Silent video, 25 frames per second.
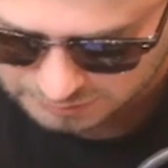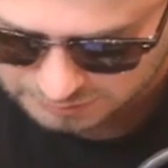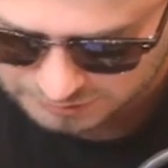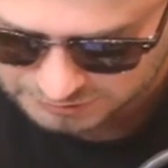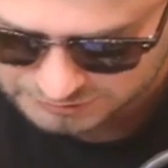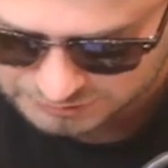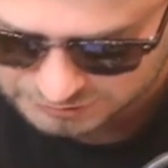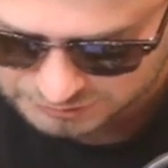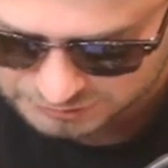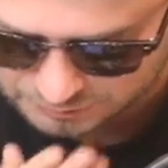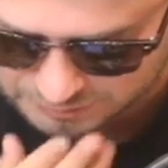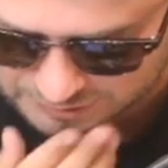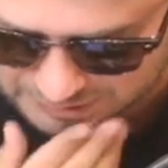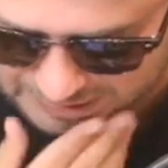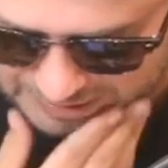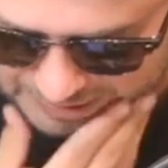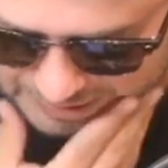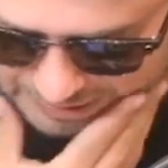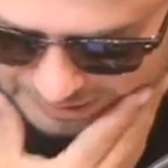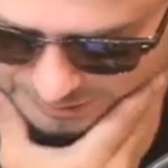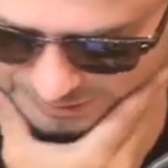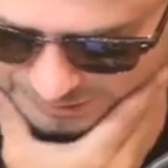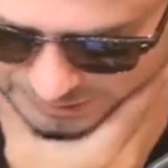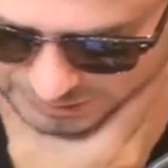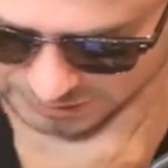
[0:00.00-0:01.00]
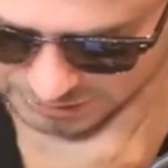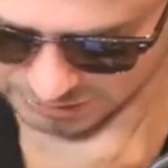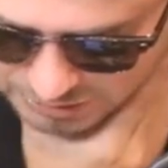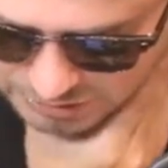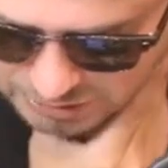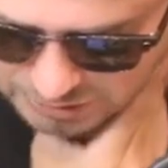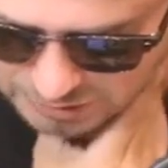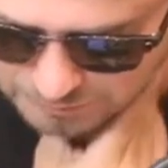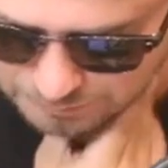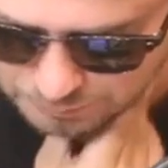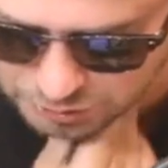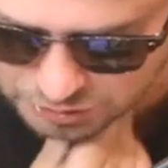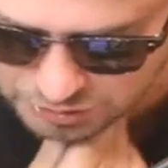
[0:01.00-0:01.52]
Let's do that. It's just
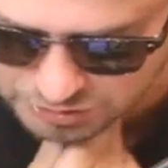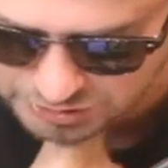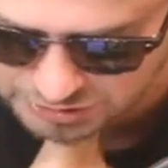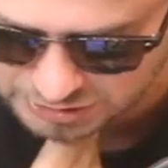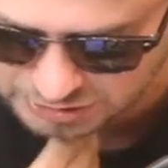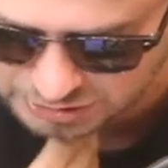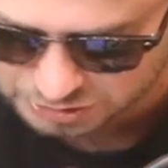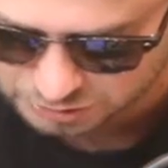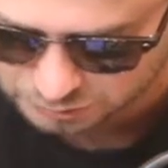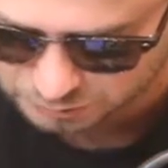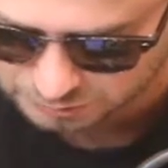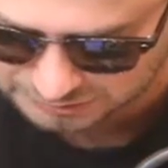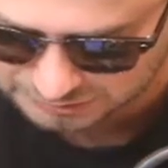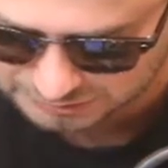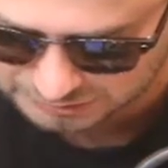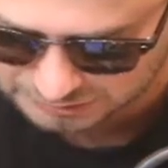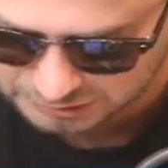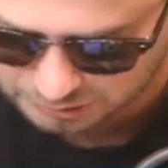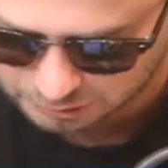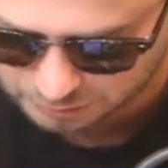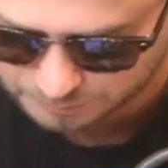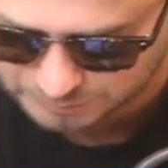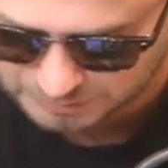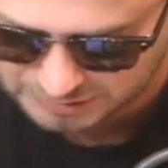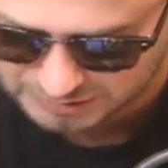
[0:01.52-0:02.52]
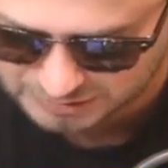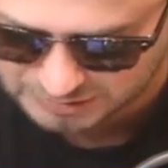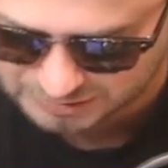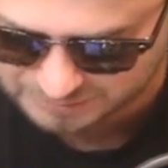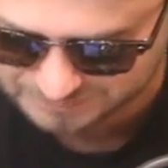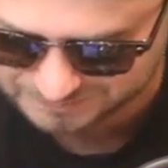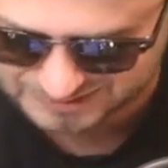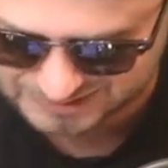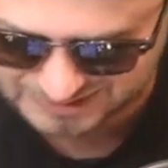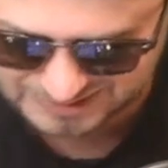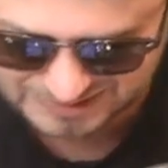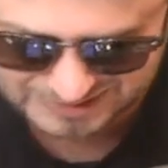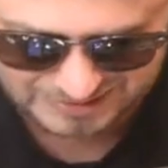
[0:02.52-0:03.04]
going to push the issue a little bit.
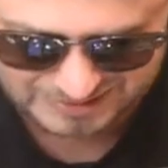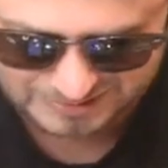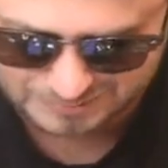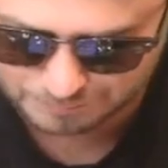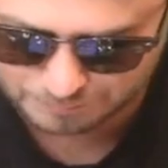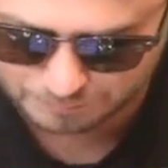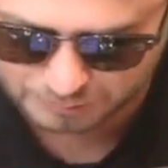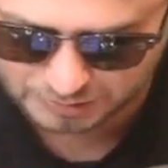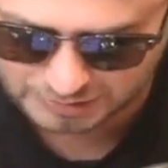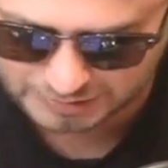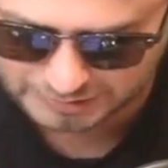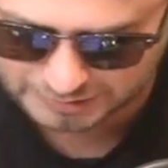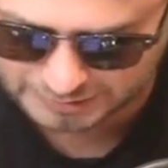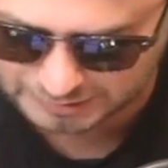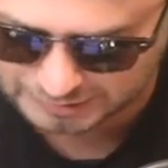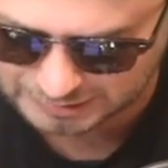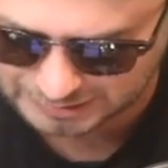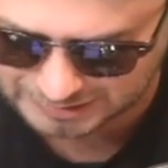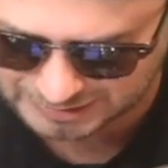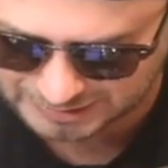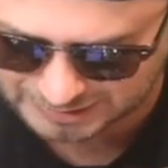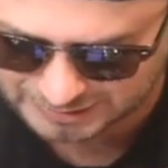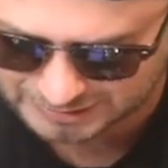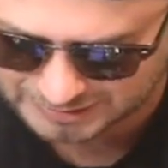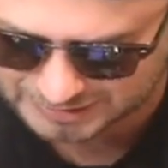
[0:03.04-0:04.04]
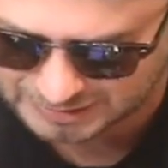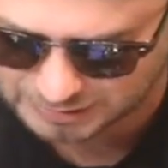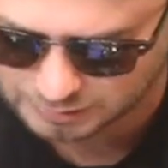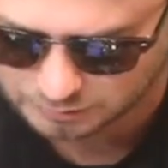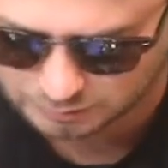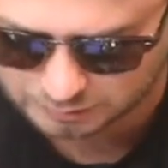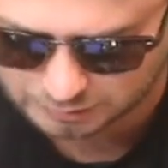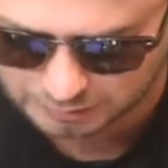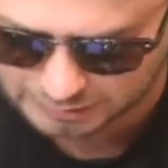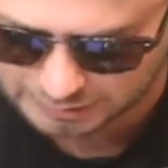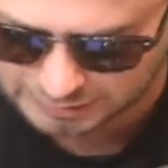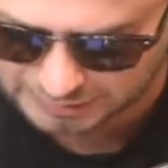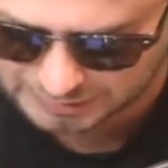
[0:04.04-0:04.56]
But uh, I think,
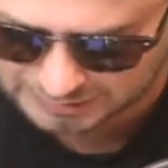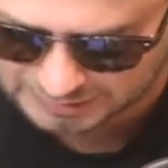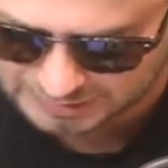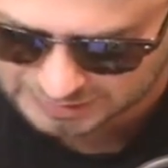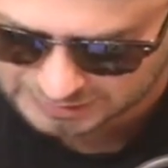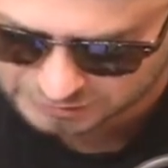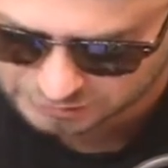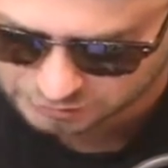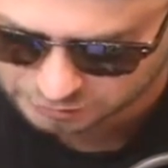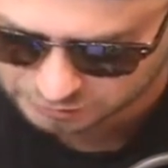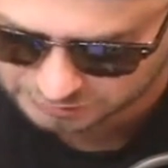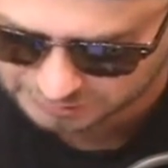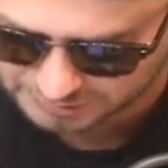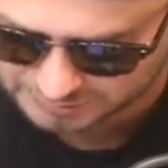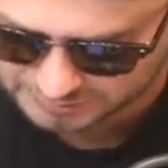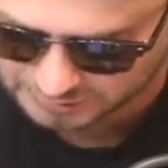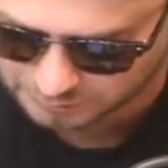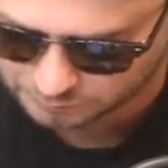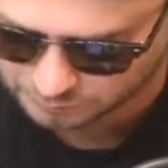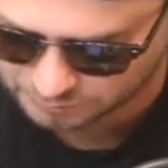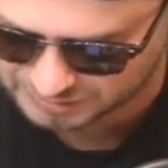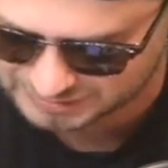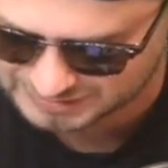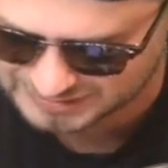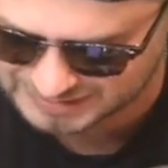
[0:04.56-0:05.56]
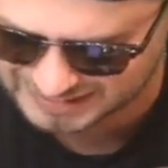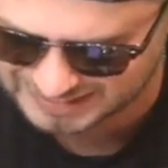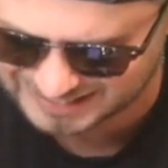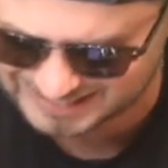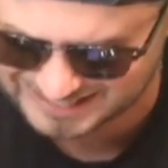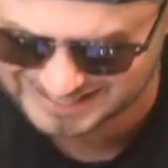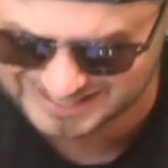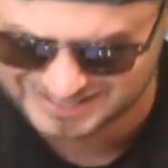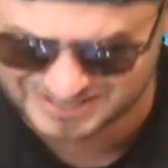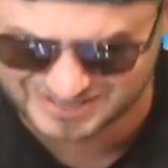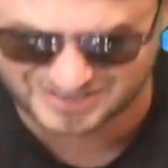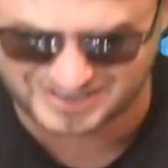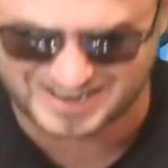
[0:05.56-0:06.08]
I, I certainly think we're going to take a
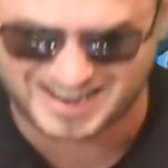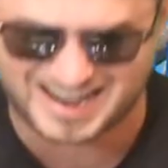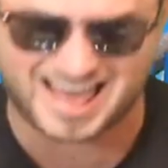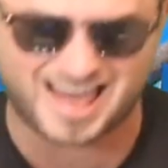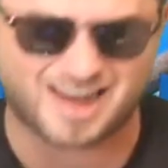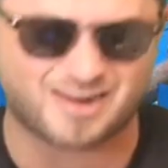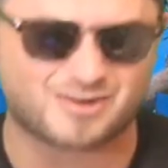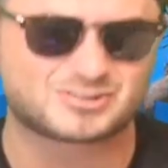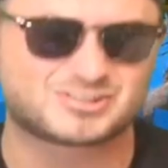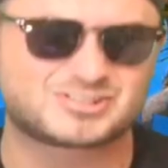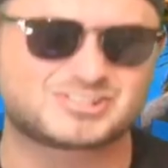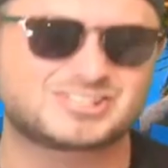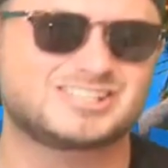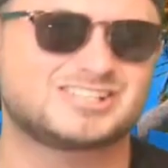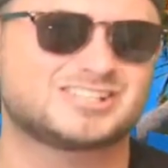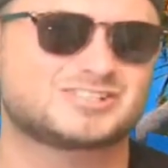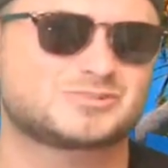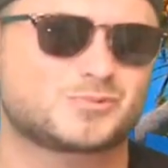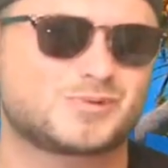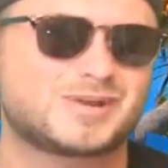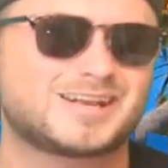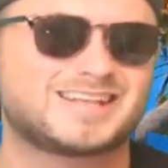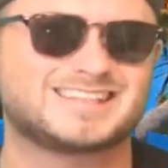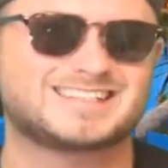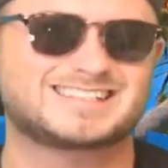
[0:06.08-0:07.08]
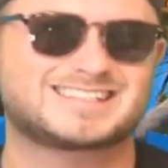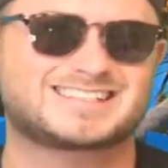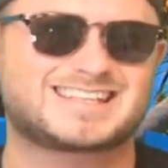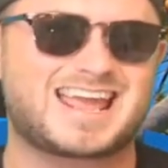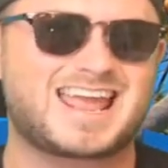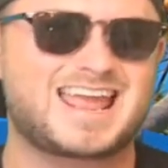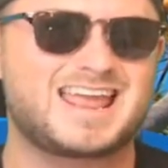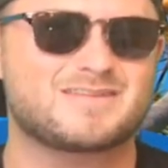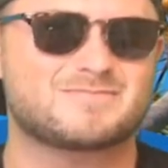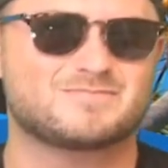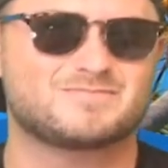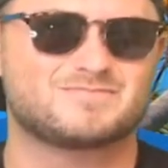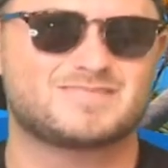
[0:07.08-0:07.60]
hit here. And I don't see us winning this
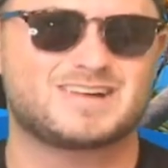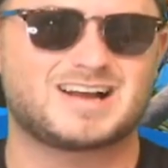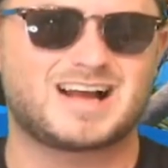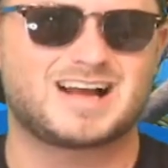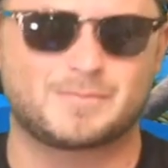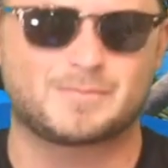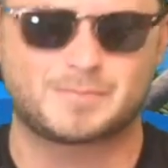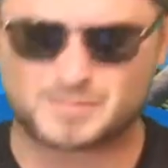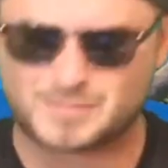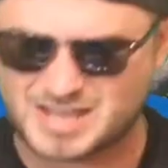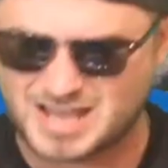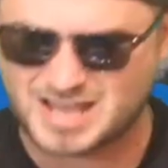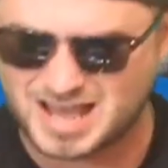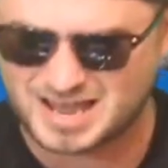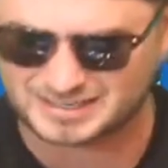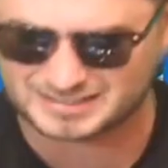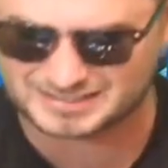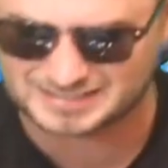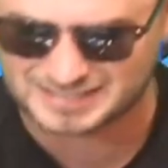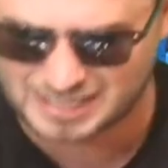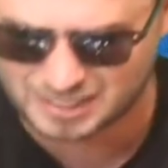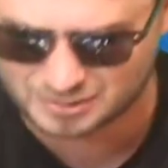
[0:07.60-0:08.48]
game. I'm going to be honest.